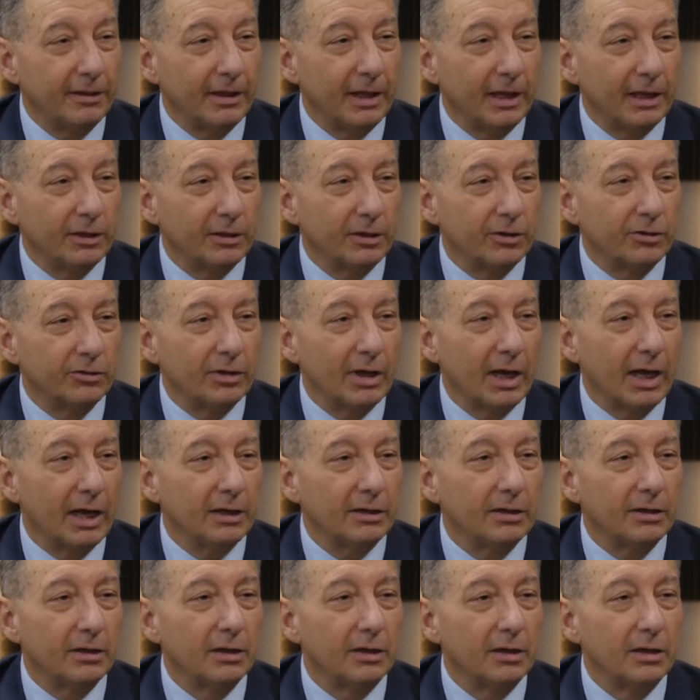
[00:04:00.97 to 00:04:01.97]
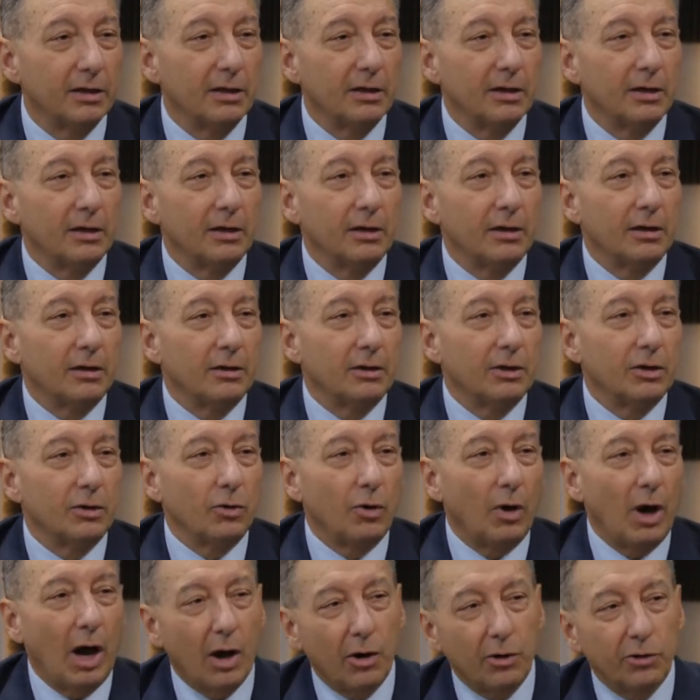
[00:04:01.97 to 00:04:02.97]
thing,
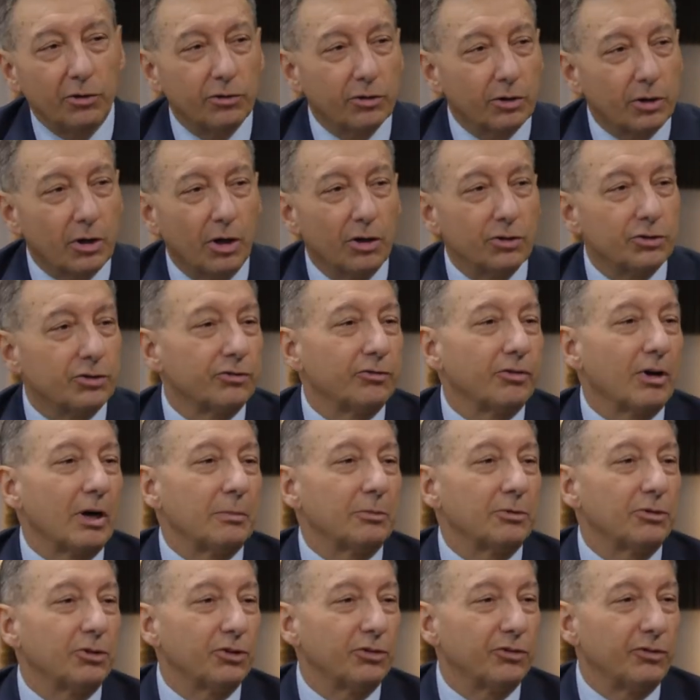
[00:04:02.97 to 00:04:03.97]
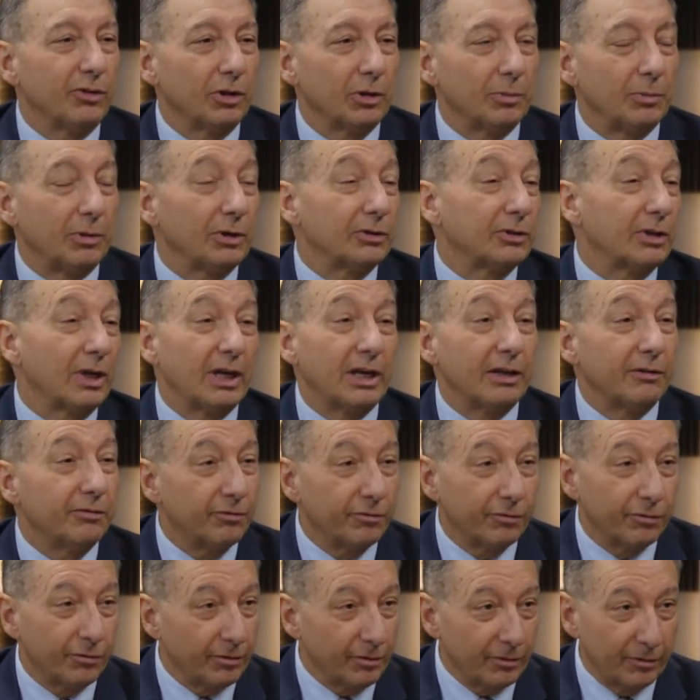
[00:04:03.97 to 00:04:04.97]
how does the College of Pharmacists feel about that
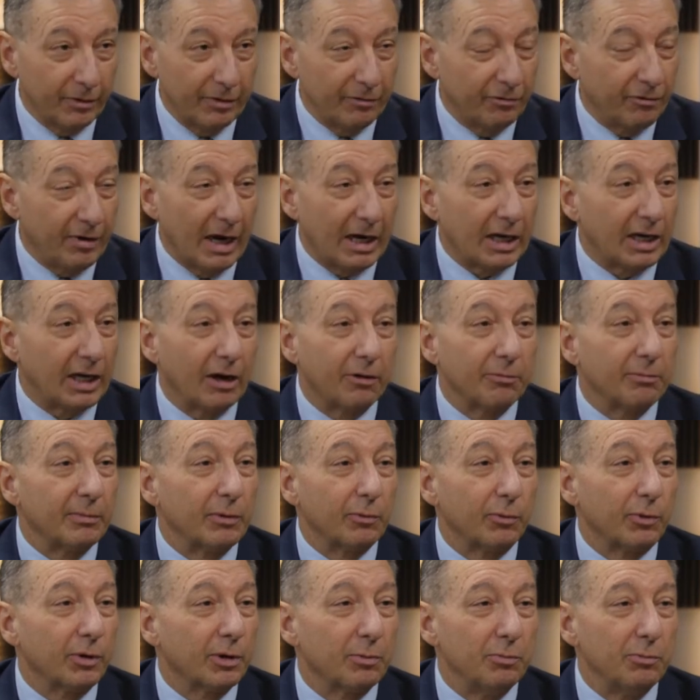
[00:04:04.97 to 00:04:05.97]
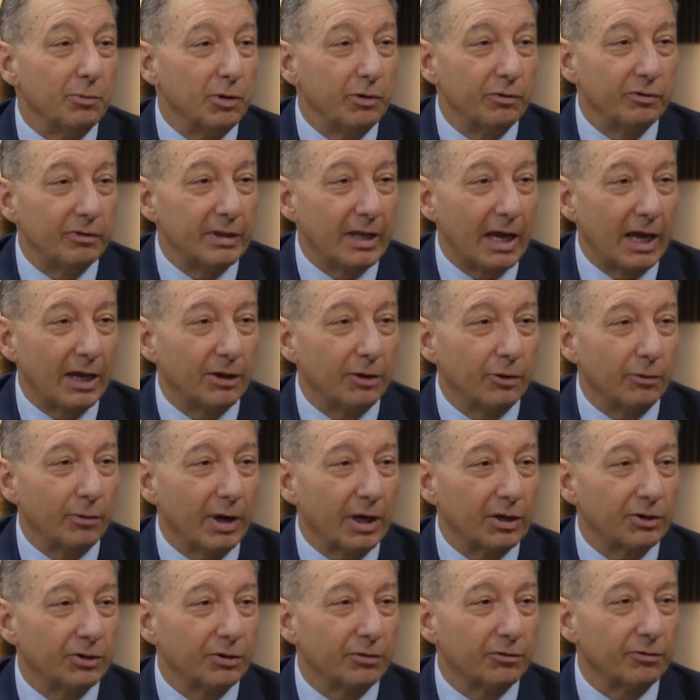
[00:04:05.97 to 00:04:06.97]
if, in fact, government were to move in that
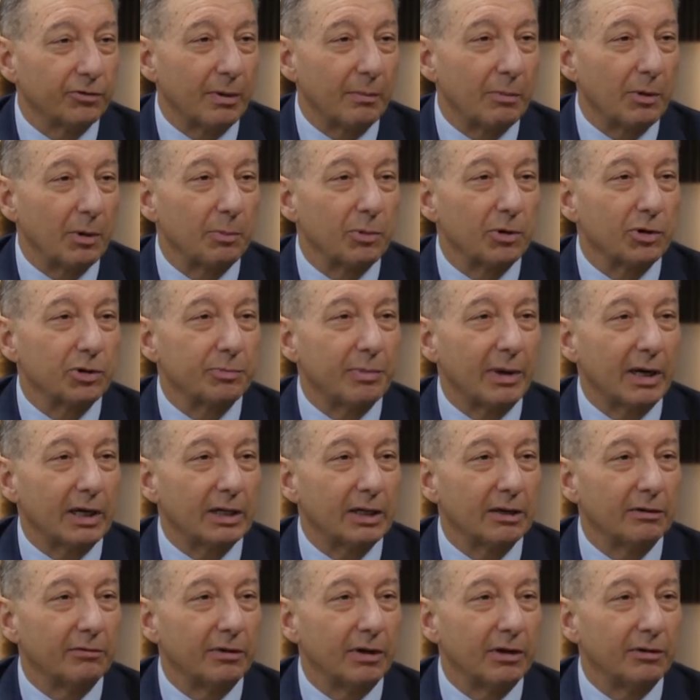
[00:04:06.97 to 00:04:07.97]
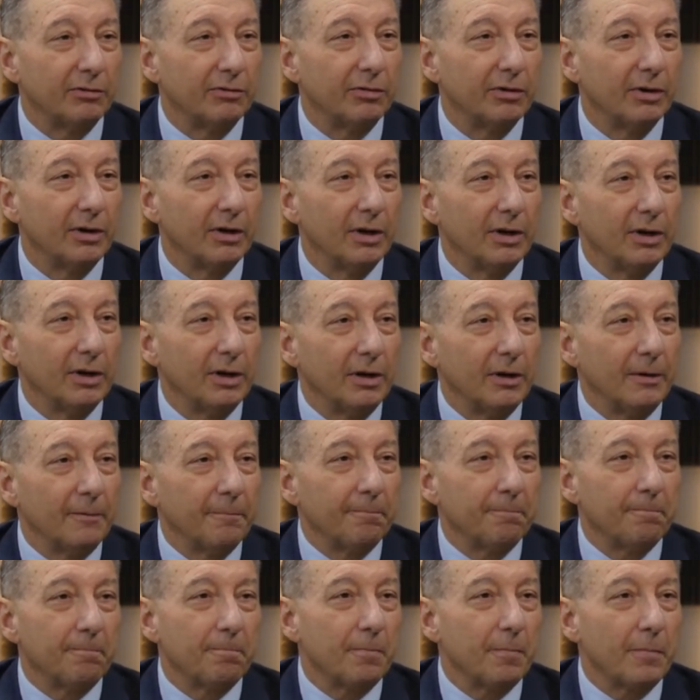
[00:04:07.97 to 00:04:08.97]
direction from the perspective of
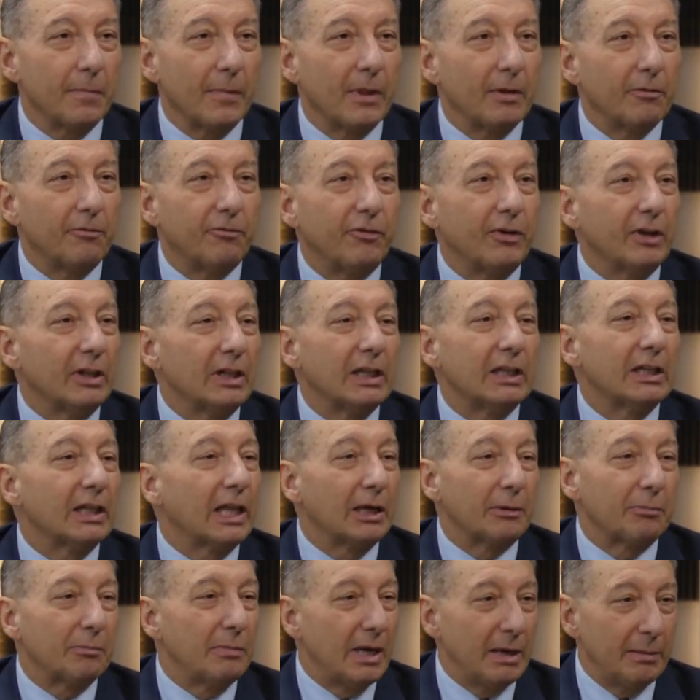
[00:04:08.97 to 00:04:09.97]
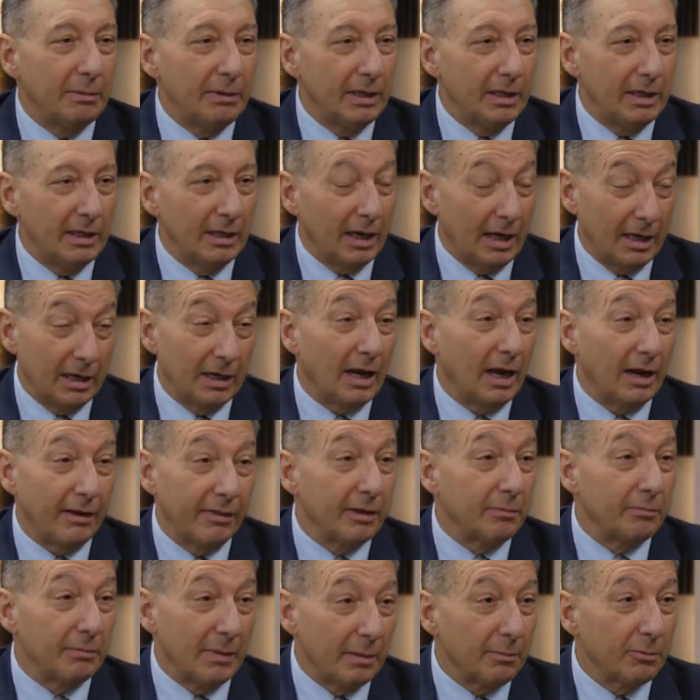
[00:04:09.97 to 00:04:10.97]
feeling like maybe, and I
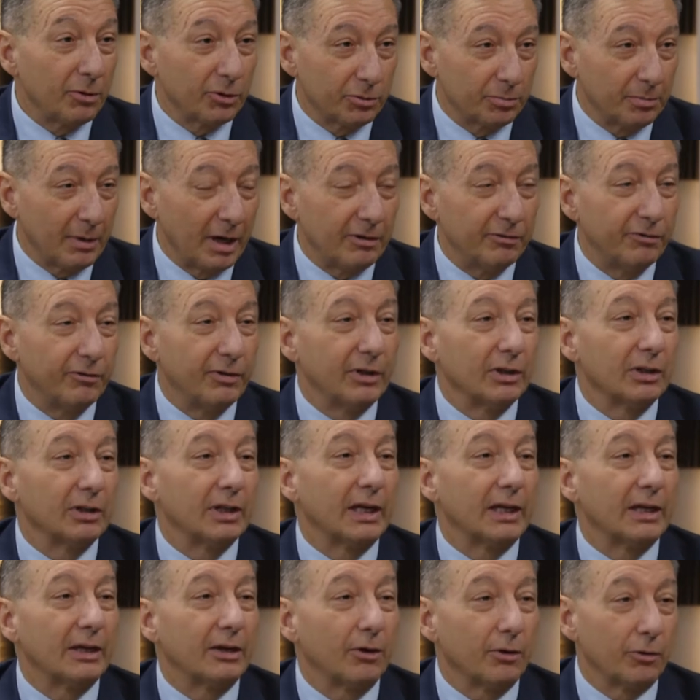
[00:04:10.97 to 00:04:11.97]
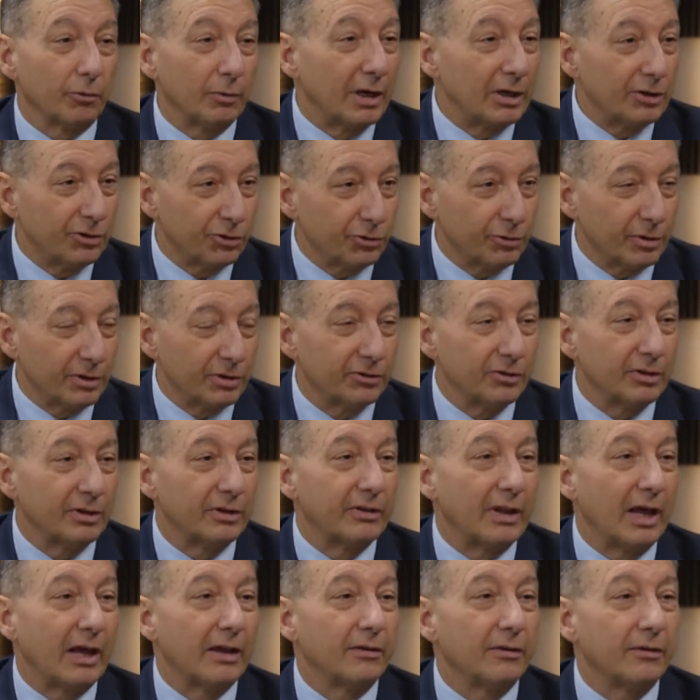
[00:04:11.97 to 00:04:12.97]
think members might feel like, or registrants,
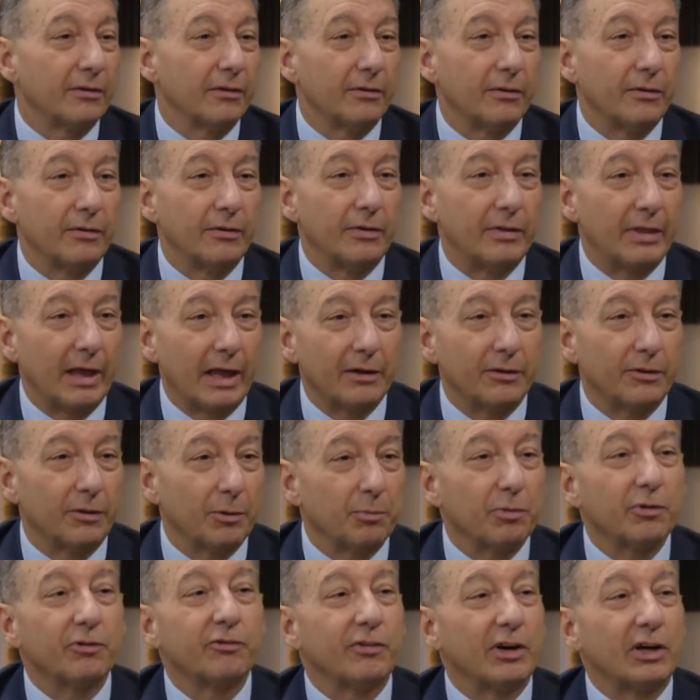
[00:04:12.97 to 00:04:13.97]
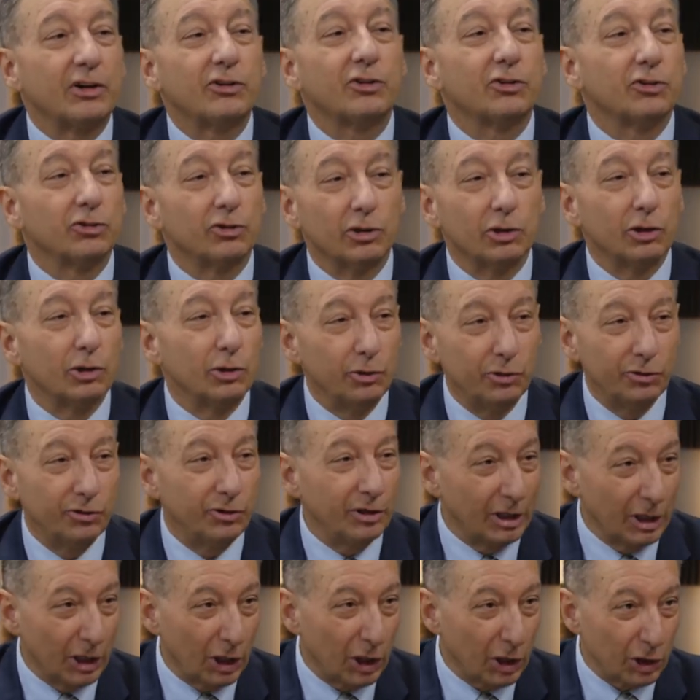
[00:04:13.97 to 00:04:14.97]
that the profession's
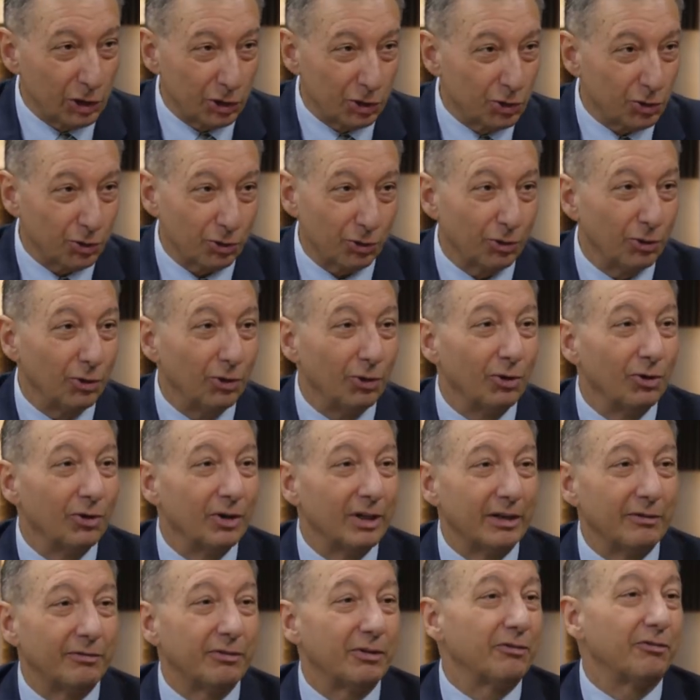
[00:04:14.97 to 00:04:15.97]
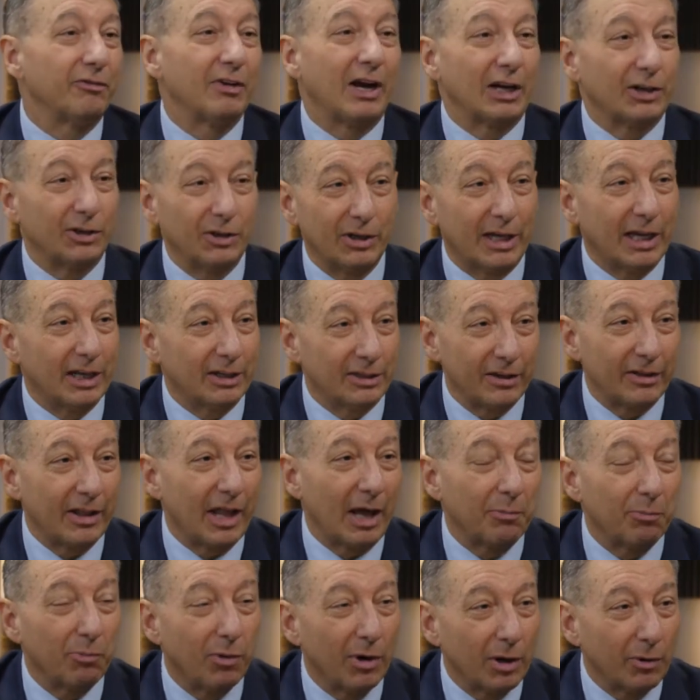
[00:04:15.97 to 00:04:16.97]
losing control if, in fact, you get to
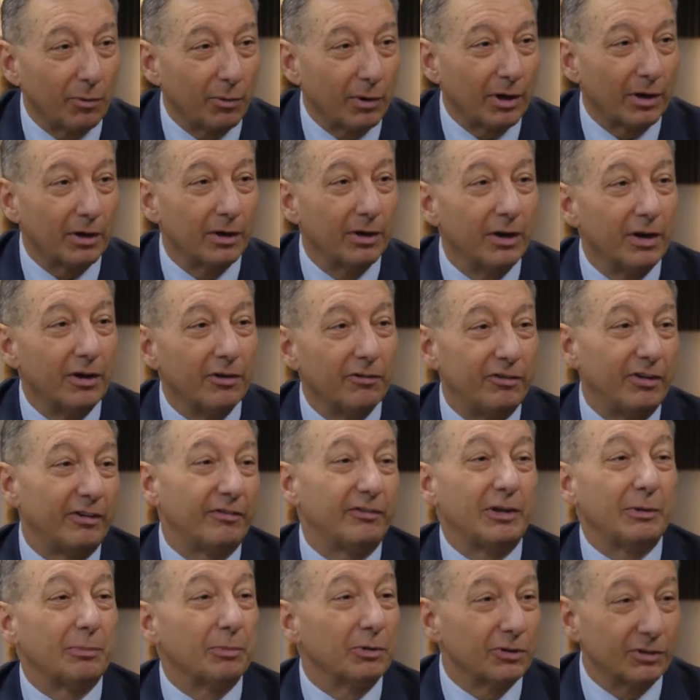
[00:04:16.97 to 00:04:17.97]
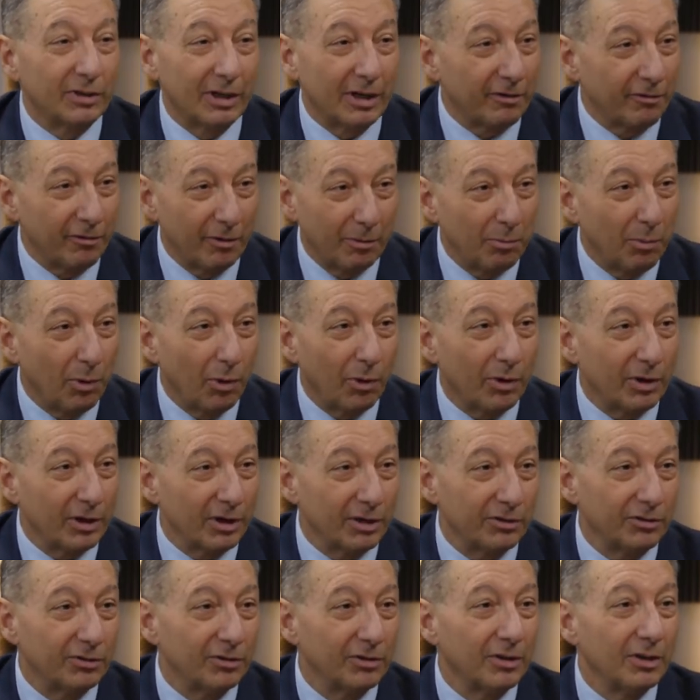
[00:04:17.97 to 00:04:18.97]
that point where 50% of a board
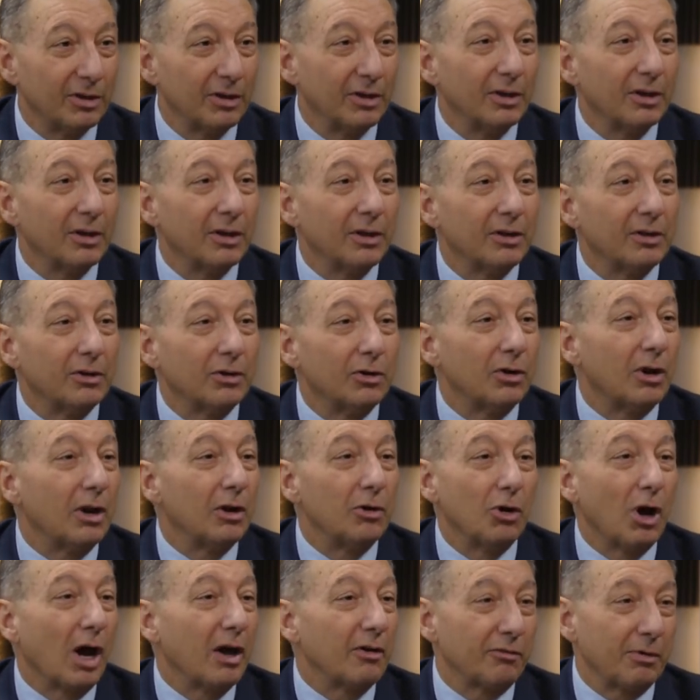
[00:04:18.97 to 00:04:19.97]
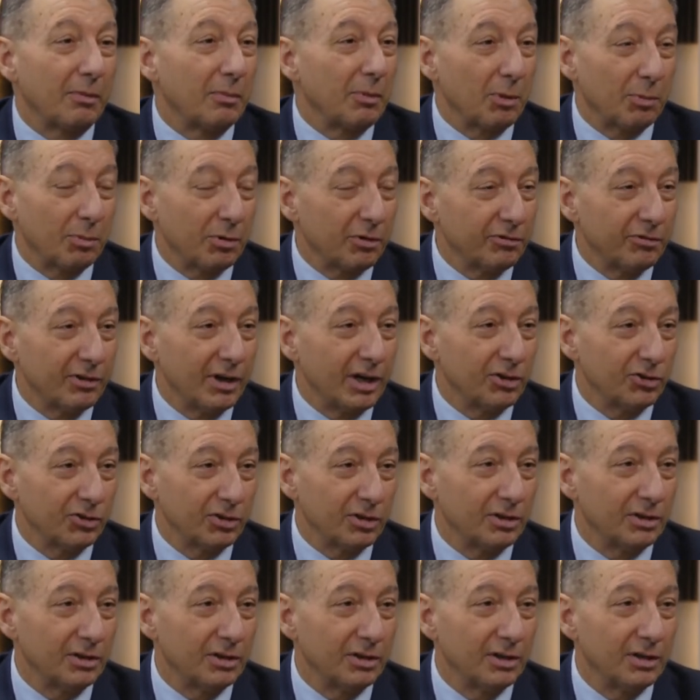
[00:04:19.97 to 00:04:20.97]
is not from the
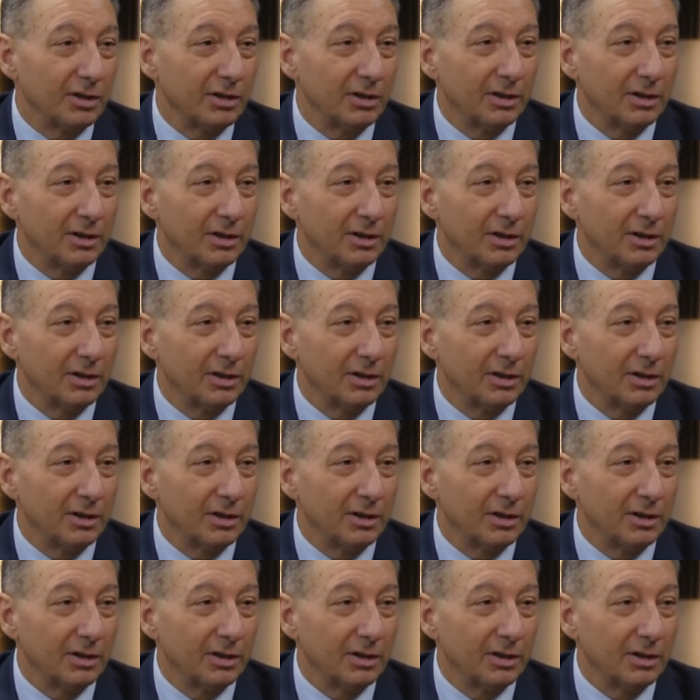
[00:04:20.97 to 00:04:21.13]
profession?